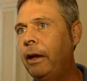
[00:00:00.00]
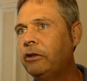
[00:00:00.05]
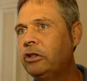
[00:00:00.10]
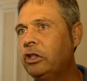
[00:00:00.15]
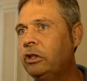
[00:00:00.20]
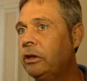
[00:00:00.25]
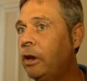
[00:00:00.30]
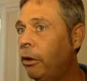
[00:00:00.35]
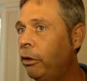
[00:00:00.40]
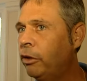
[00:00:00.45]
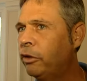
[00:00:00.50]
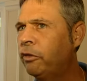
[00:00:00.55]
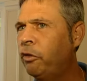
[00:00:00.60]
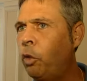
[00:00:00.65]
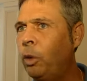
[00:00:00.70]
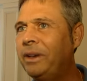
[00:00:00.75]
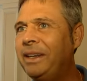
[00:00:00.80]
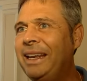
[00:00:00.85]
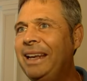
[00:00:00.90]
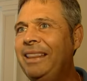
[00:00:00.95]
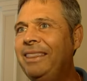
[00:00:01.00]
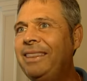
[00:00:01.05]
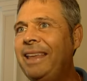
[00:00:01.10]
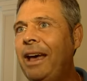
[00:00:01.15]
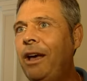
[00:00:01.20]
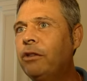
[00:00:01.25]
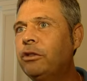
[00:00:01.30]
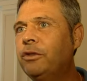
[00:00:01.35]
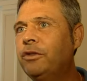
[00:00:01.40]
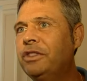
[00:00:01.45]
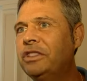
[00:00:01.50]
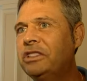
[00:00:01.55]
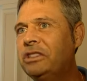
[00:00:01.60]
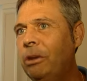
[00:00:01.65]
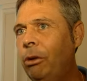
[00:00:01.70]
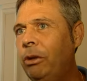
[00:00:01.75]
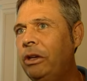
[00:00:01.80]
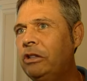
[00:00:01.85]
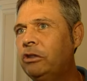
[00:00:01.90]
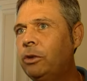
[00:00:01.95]
as you know, there's 14,000
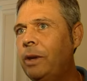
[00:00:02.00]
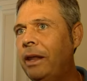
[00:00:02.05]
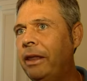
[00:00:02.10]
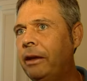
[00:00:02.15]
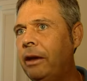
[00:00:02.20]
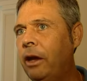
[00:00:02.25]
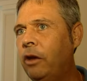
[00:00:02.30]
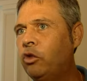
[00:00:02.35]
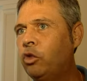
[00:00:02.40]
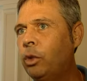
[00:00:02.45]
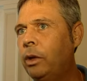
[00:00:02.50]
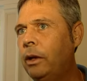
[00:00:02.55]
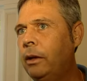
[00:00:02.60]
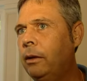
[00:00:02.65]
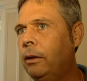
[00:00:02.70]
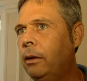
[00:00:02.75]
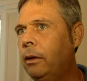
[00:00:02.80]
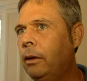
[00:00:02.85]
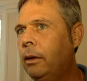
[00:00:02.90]
facilities around the country.